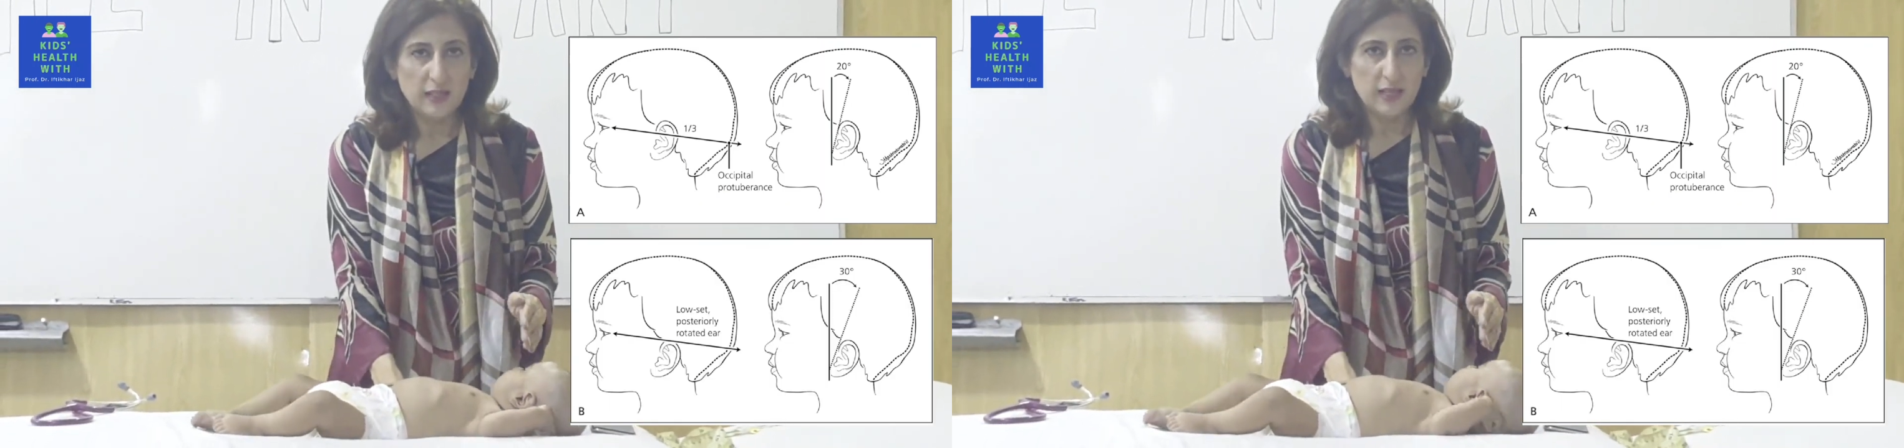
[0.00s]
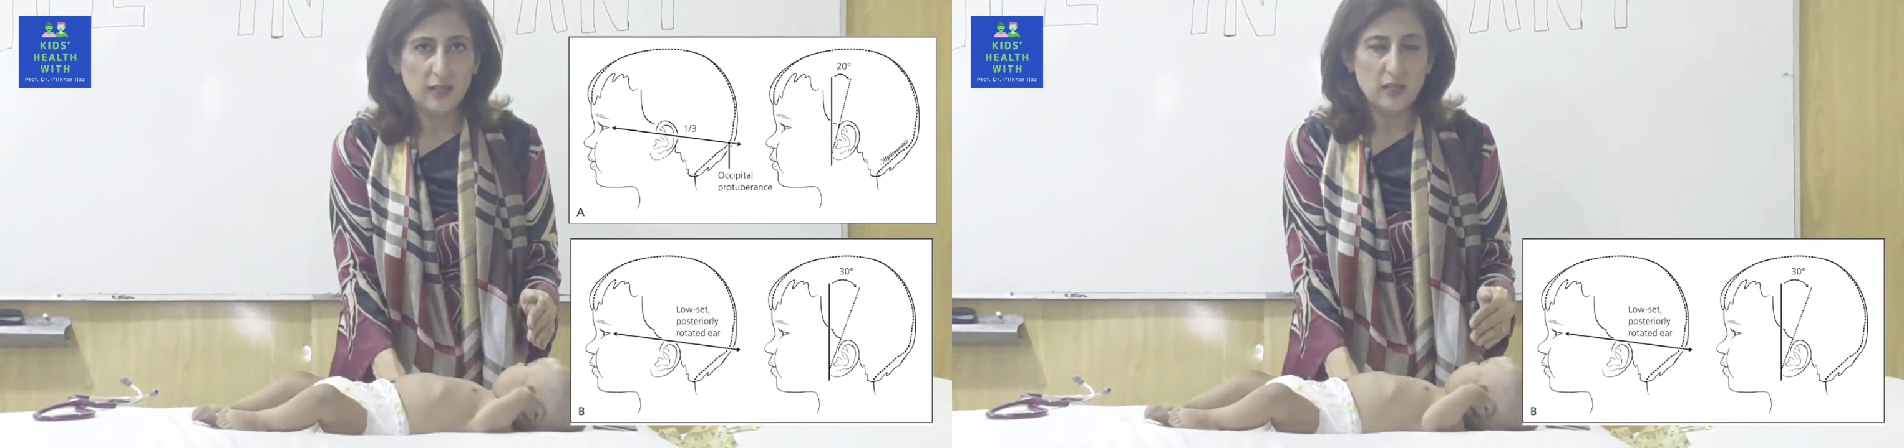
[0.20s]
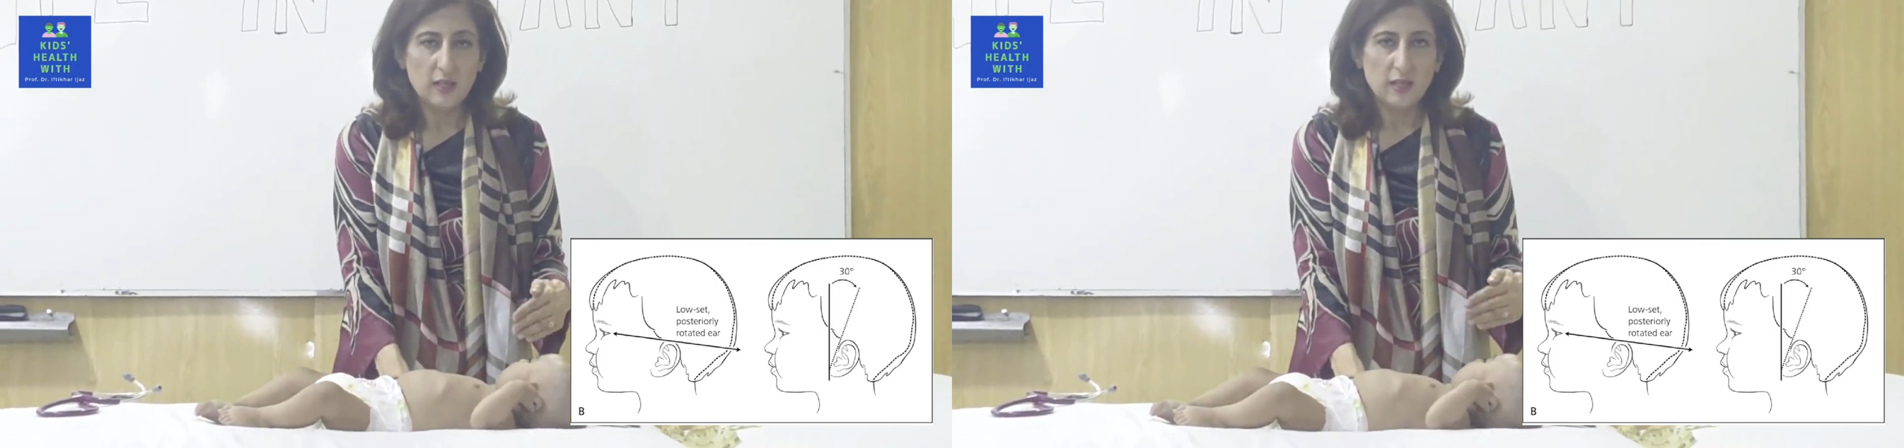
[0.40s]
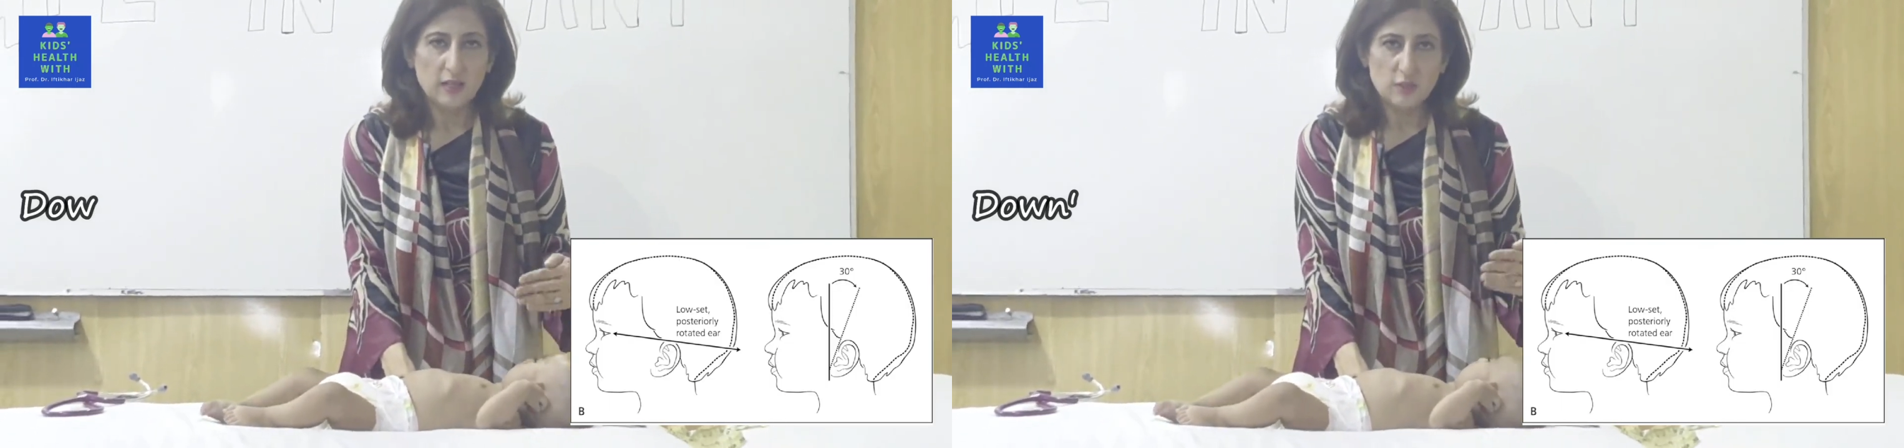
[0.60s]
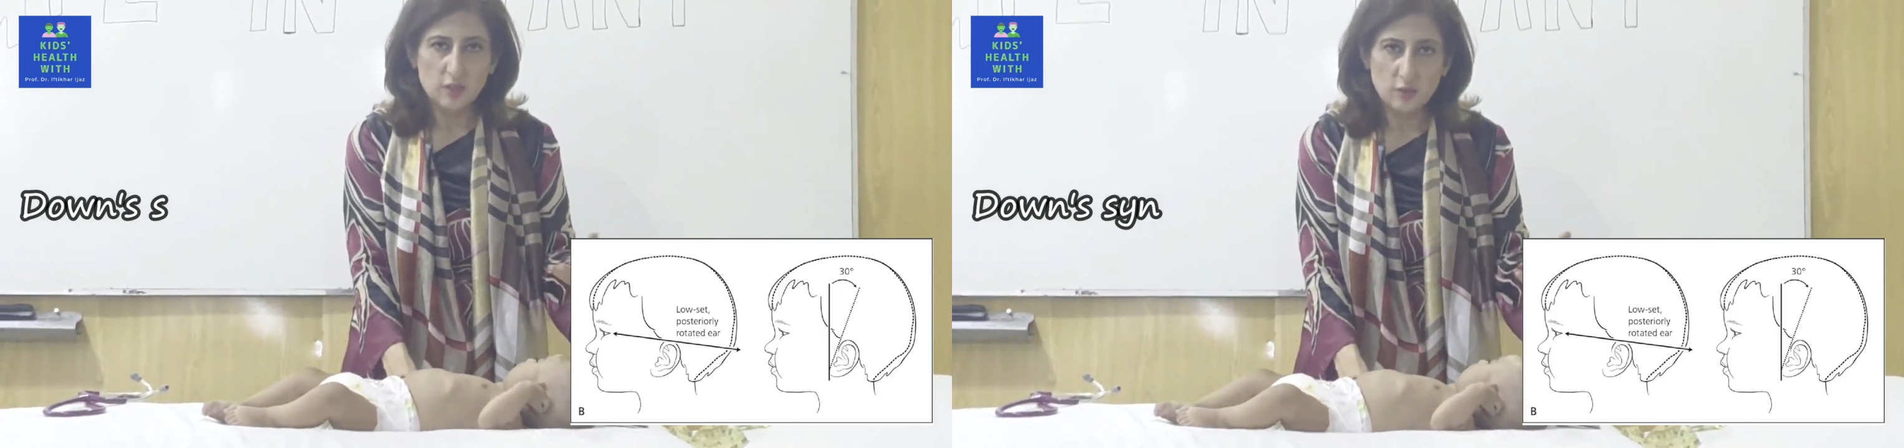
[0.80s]
then
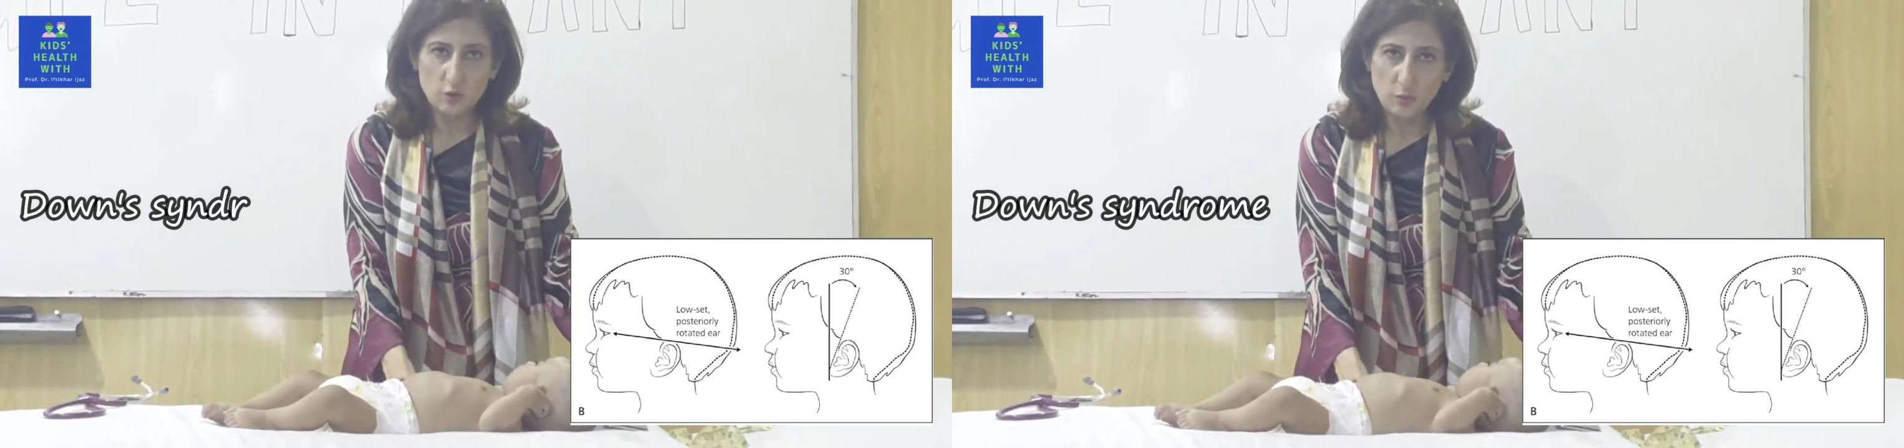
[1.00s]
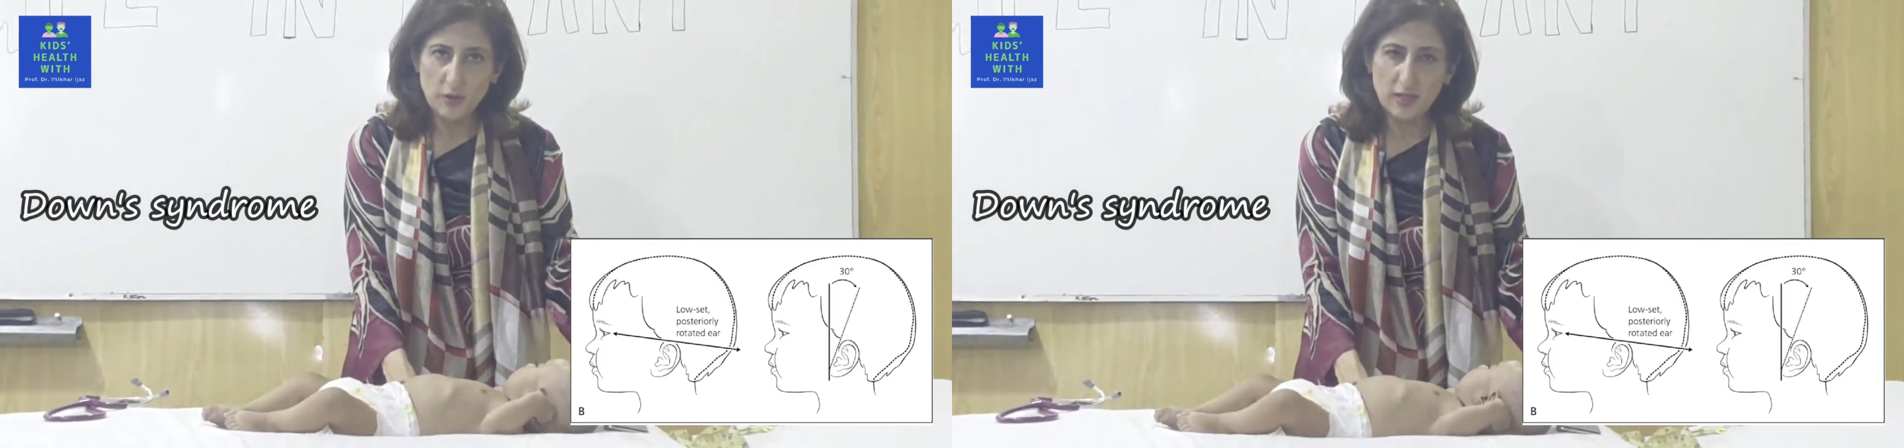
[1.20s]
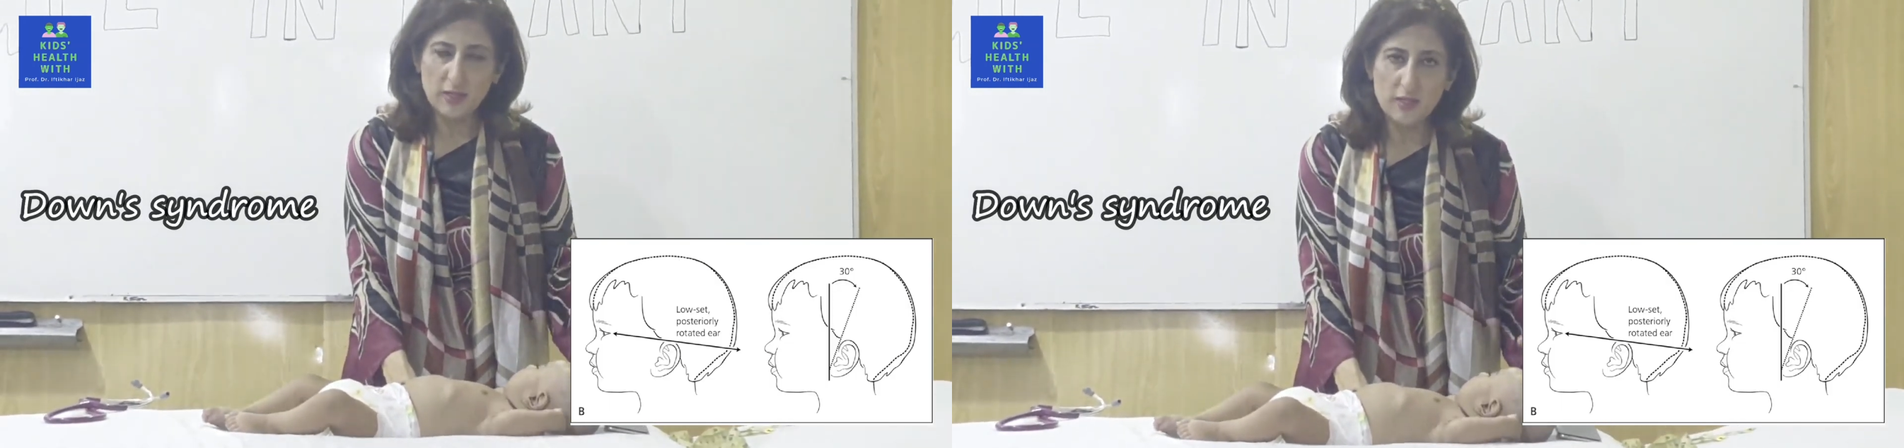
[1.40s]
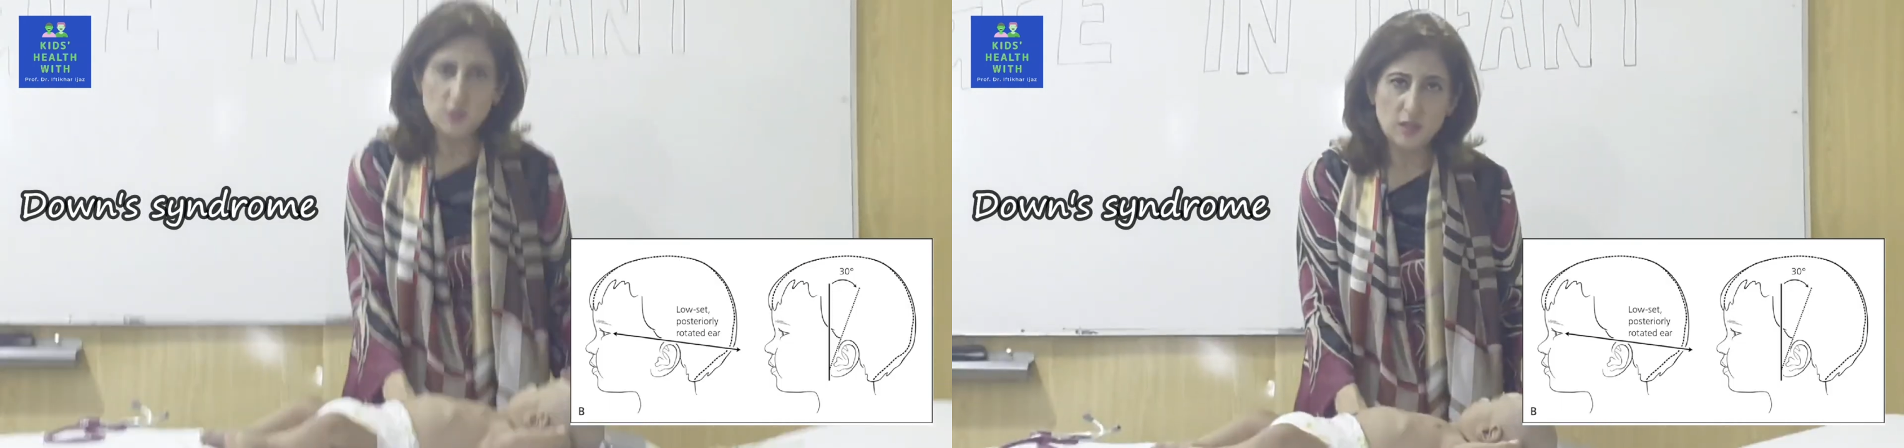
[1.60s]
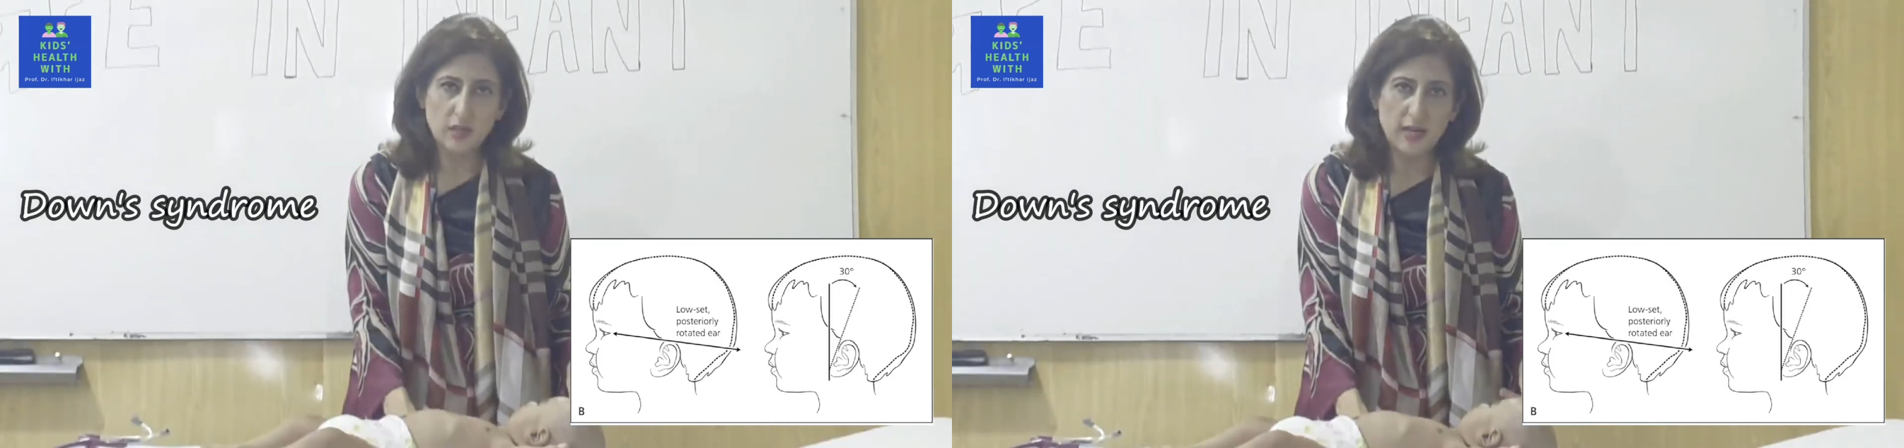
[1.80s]
syndromic
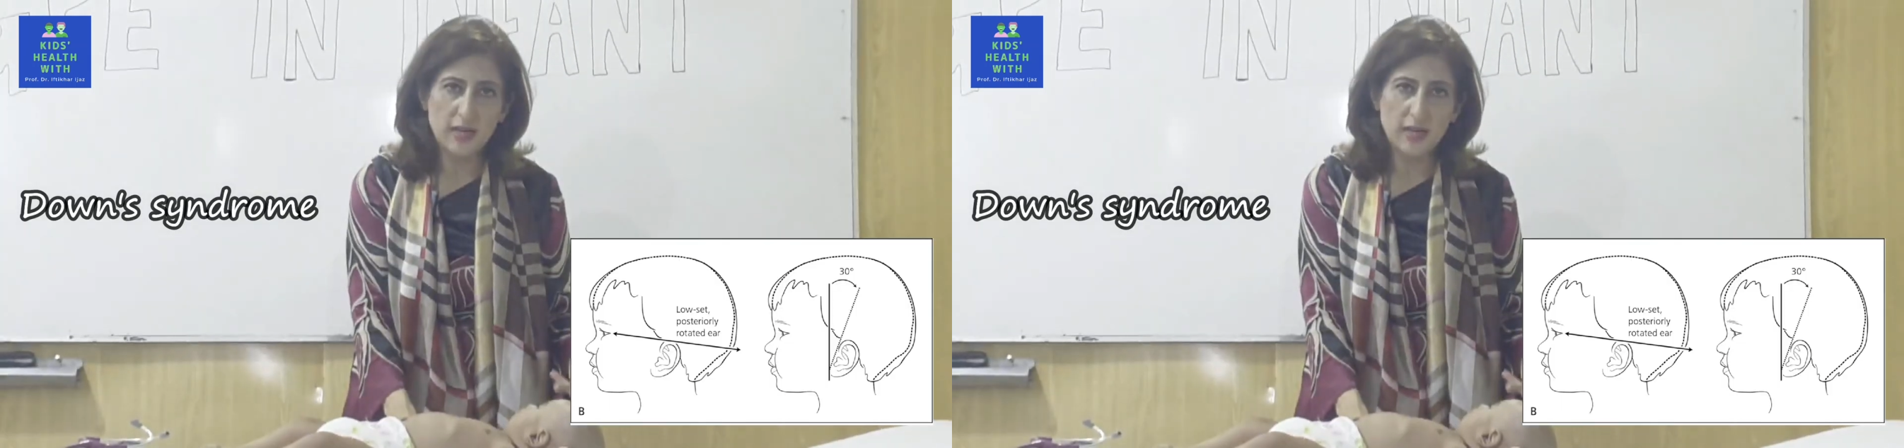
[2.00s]
condition